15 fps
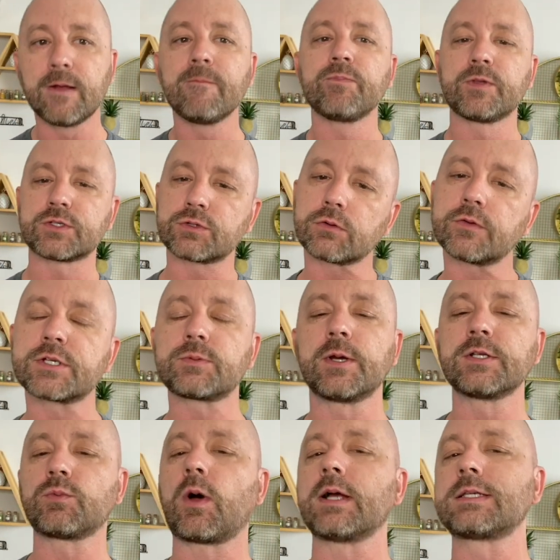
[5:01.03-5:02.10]
This sort of explains
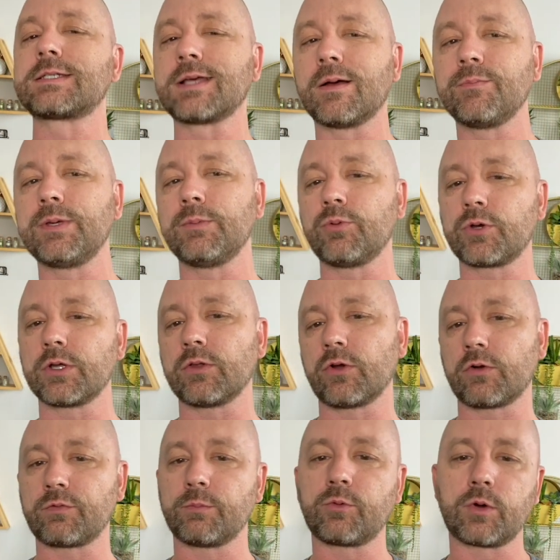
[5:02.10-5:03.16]
why some people can learn
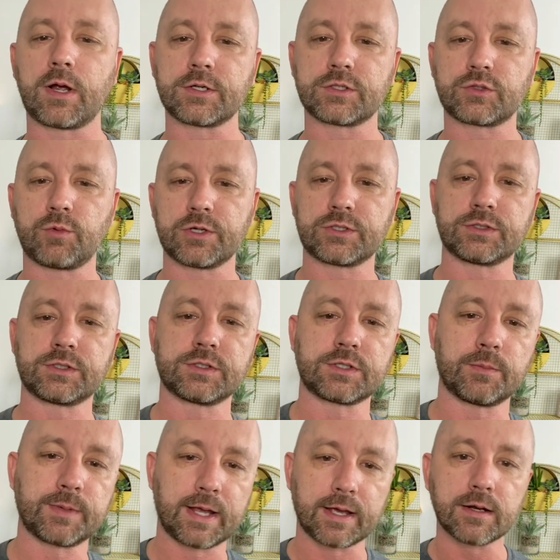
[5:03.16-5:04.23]
from practice questions and some
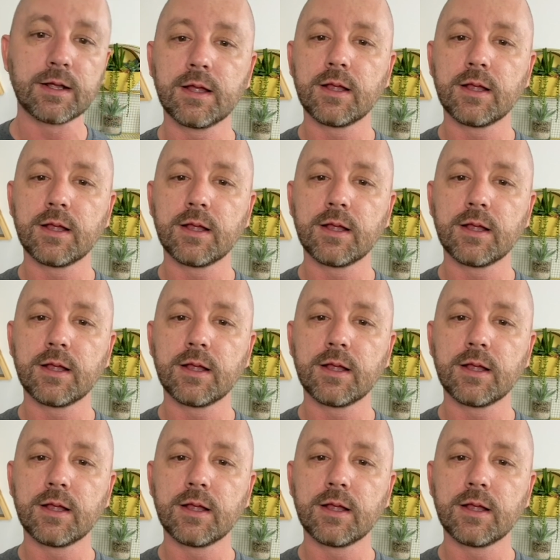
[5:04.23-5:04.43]
can't.